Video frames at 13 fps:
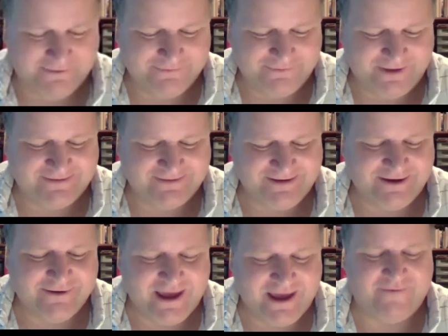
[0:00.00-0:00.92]

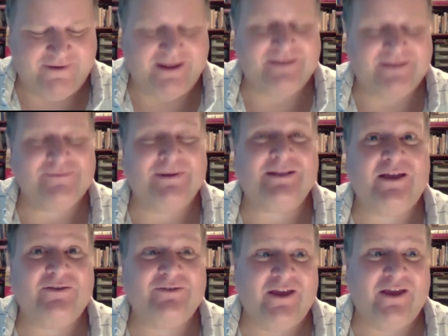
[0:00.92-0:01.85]
necessarily have an
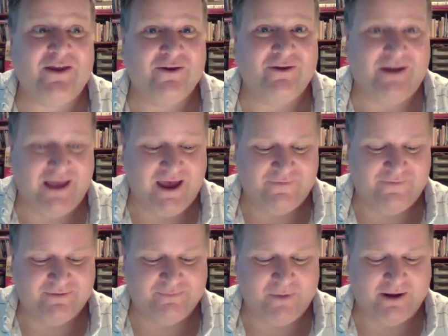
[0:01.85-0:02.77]
expectation that you're going to have
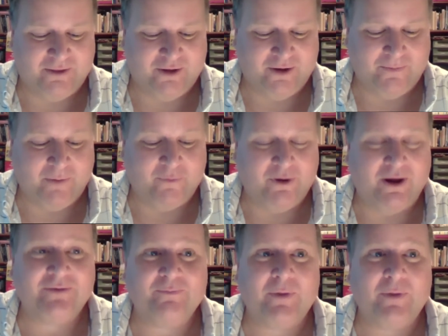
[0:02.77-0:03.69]
this monologue
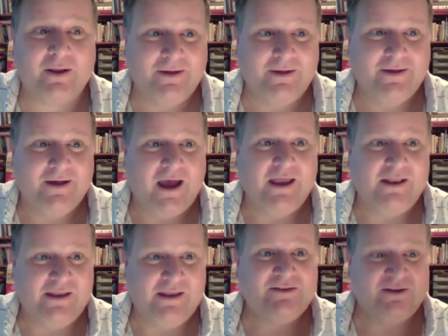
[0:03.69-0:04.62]
memorized, but I
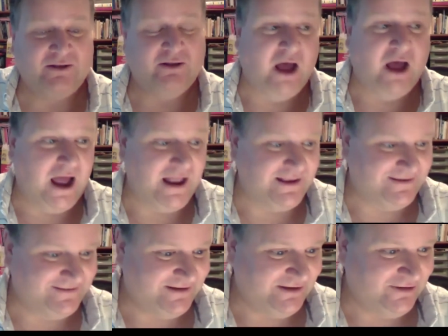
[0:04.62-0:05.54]
need to not
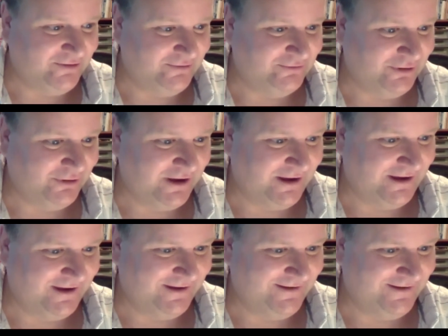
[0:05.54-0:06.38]
see you looking.